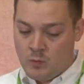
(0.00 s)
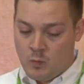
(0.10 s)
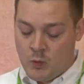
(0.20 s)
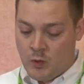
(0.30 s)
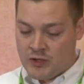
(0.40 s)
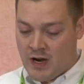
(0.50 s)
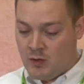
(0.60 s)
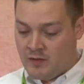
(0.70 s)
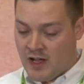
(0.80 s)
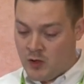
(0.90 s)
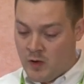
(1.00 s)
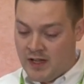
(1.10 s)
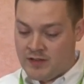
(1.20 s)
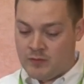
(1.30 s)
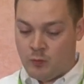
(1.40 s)
when we were trying to
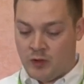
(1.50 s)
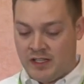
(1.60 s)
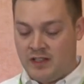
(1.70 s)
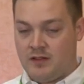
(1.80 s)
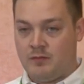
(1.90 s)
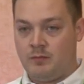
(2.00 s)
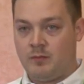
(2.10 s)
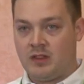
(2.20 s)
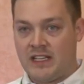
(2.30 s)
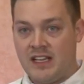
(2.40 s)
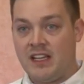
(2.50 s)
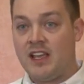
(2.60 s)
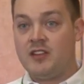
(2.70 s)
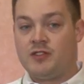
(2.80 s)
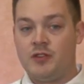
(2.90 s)
evaluate really leading
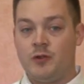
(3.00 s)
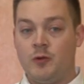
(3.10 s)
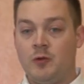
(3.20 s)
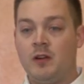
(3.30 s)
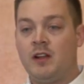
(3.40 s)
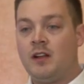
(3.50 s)
into